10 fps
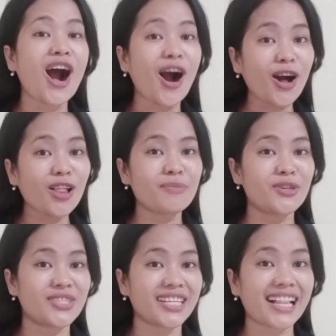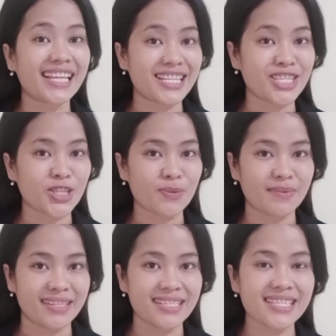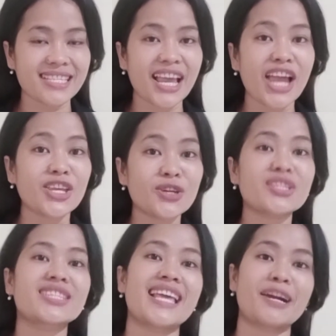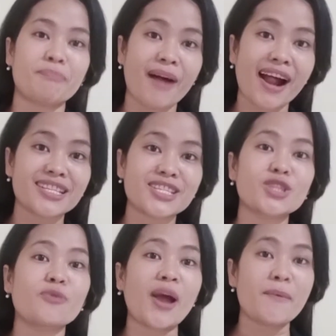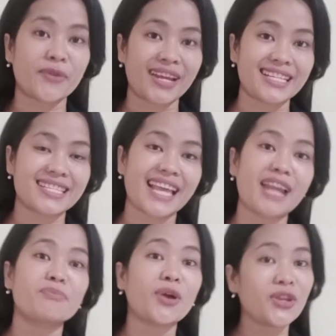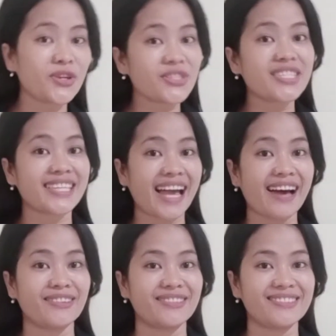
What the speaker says: All musical instruments use their parts to vibrate and produce sound.